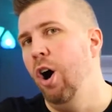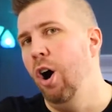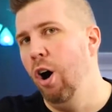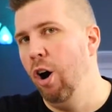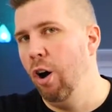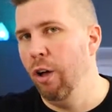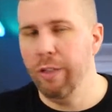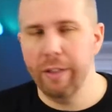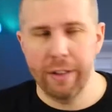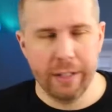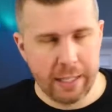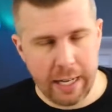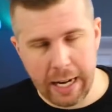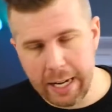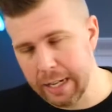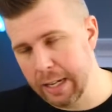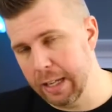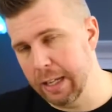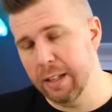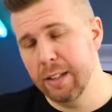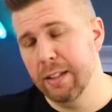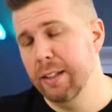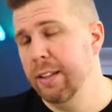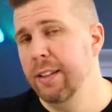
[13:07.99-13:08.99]
all the
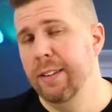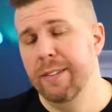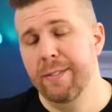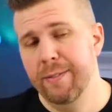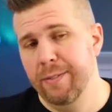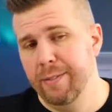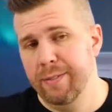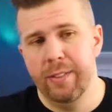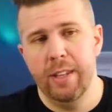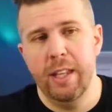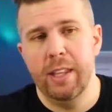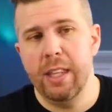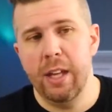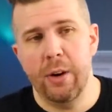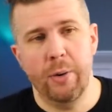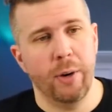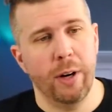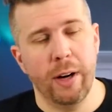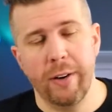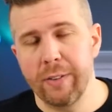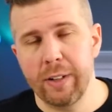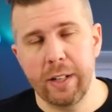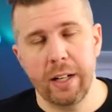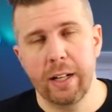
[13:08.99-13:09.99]
data that they were
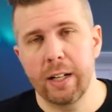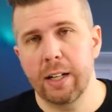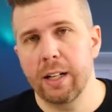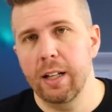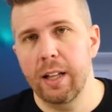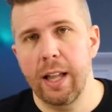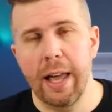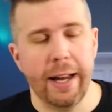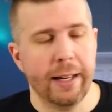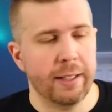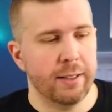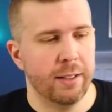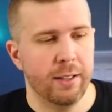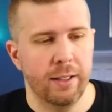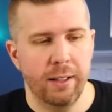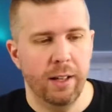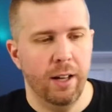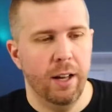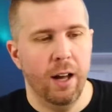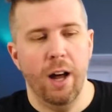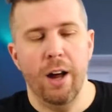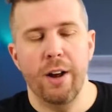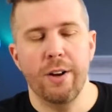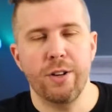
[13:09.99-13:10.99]
ever going to collect
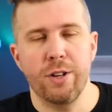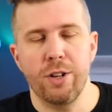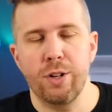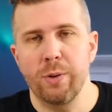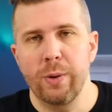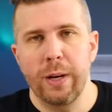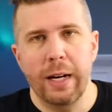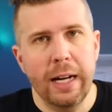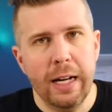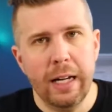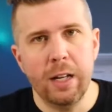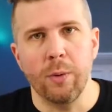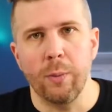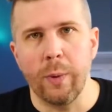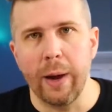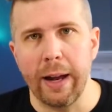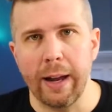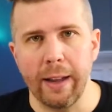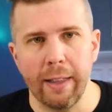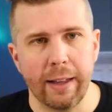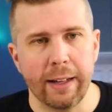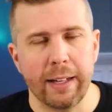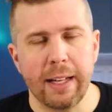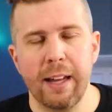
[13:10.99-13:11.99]
on you anyway.
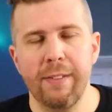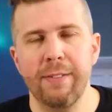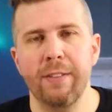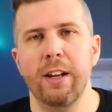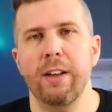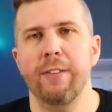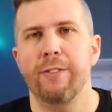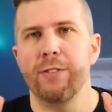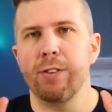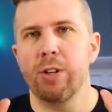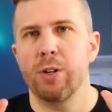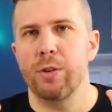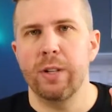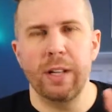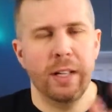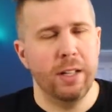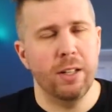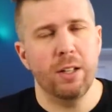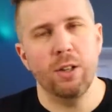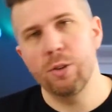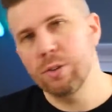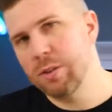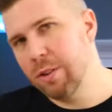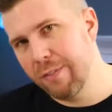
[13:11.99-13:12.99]
Like, even if you
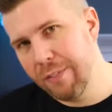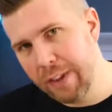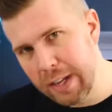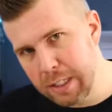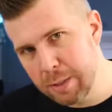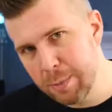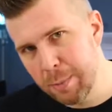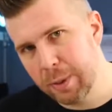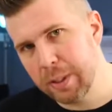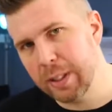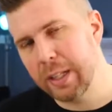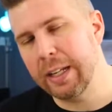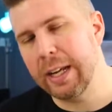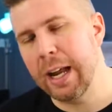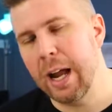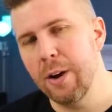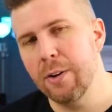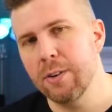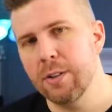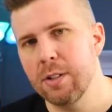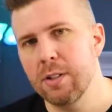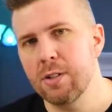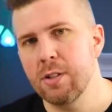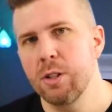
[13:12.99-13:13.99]
didn't use a Facebook
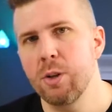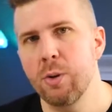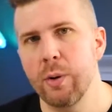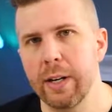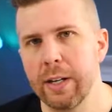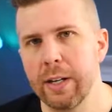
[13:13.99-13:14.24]
account to do